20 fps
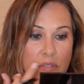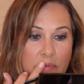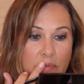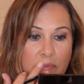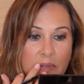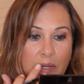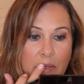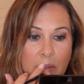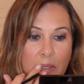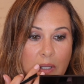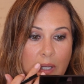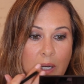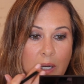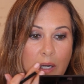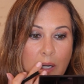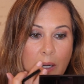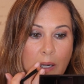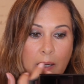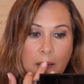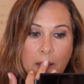Feather
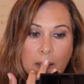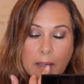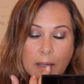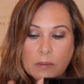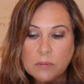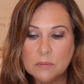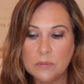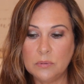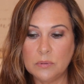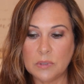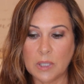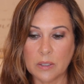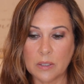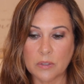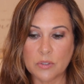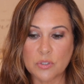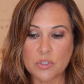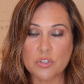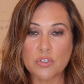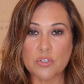that in. Ooh, that
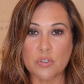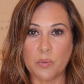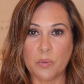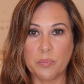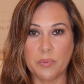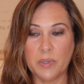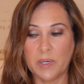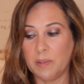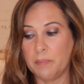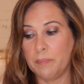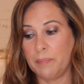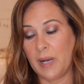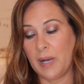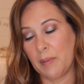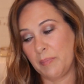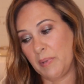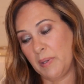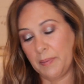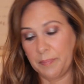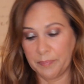looks so pretty.
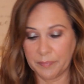Bobbi,